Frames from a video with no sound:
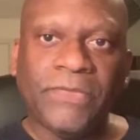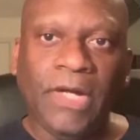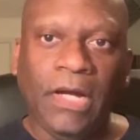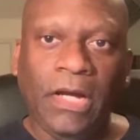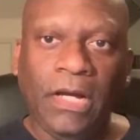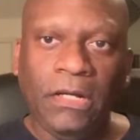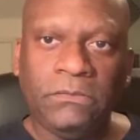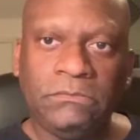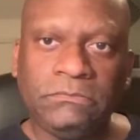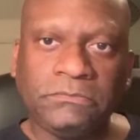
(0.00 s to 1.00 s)
uh,
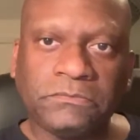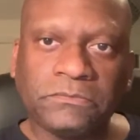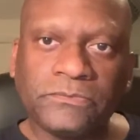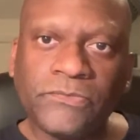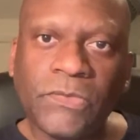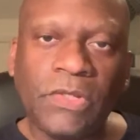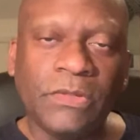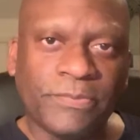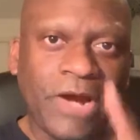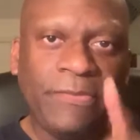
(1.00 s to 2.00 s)

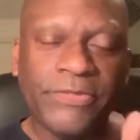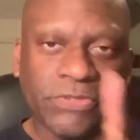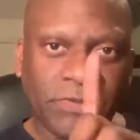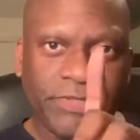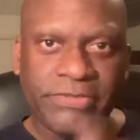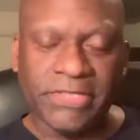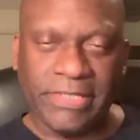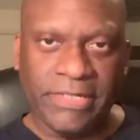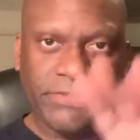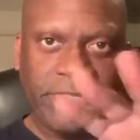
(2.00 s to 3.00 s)
the problem is, hold on a
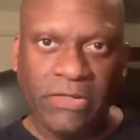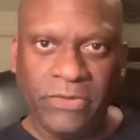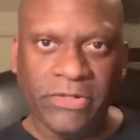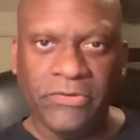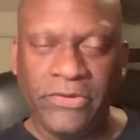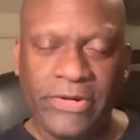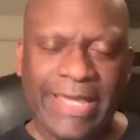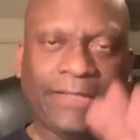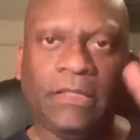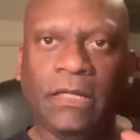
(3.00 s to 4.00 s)
second, Hennessy, I don't want to go there
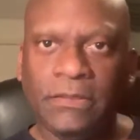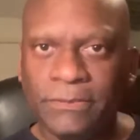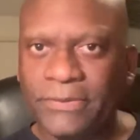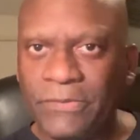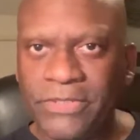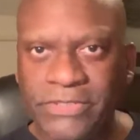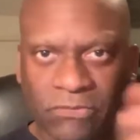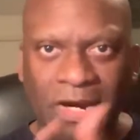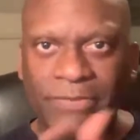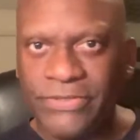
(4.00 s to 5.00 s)
yet. The problem, I want to tell
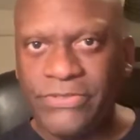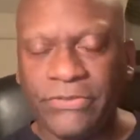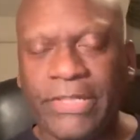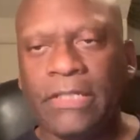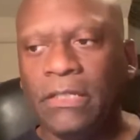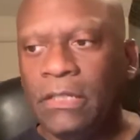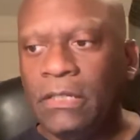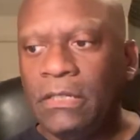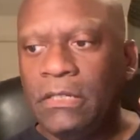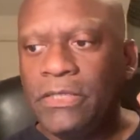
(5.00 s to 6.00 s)
Robert's story.
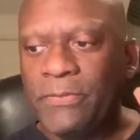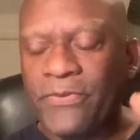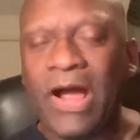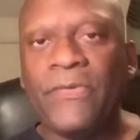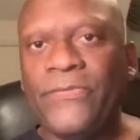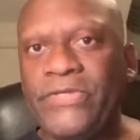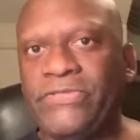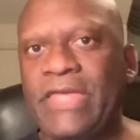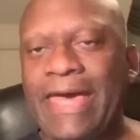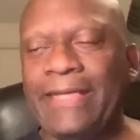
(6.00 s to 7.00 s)
The problem
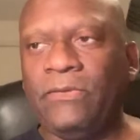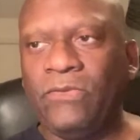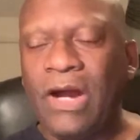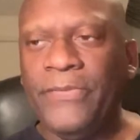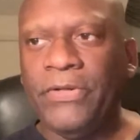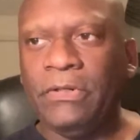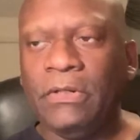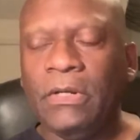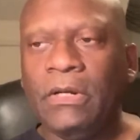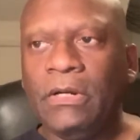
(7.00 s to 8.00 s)
is that Robert
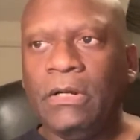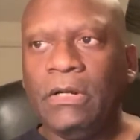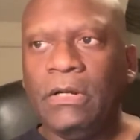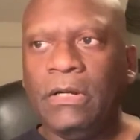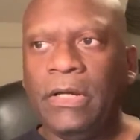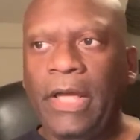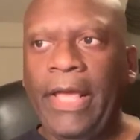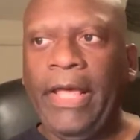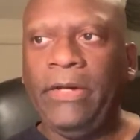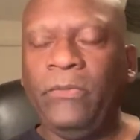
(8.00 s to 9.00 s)

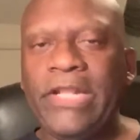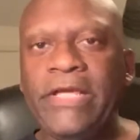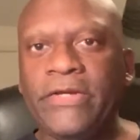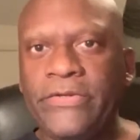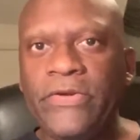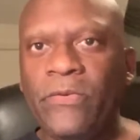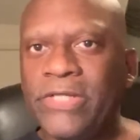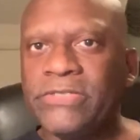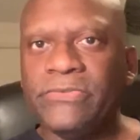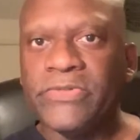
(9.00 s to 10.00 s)
and what he could do
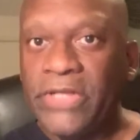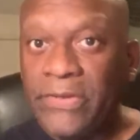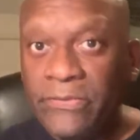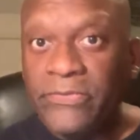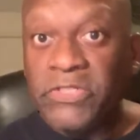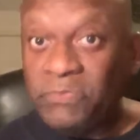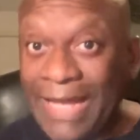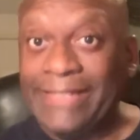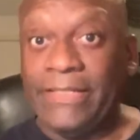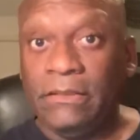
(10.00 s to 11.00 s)
wasn't re
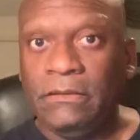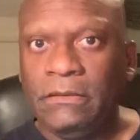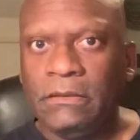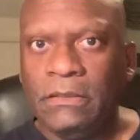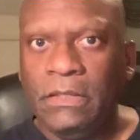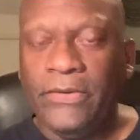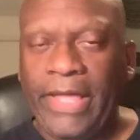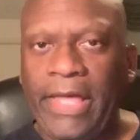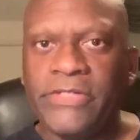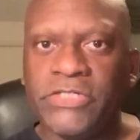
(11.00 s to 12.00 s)
respected.
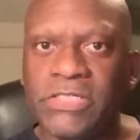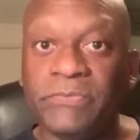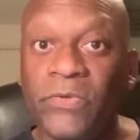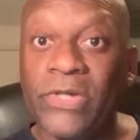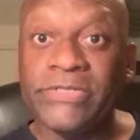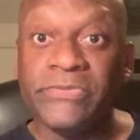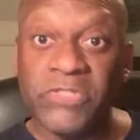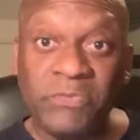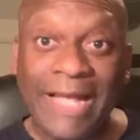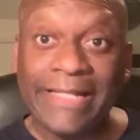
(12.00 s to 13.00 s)
Okay, it just simply wasn't
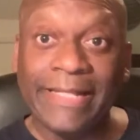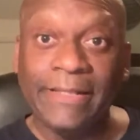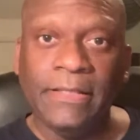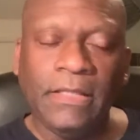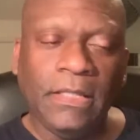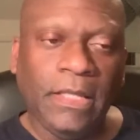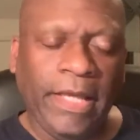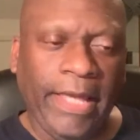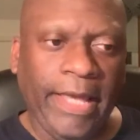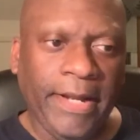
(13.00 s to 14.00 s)
respected.
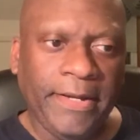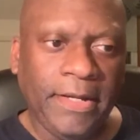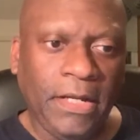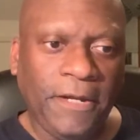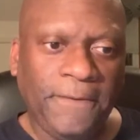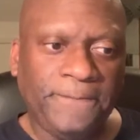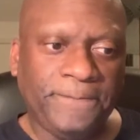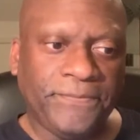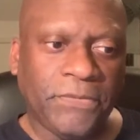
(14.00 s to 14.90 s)
And um,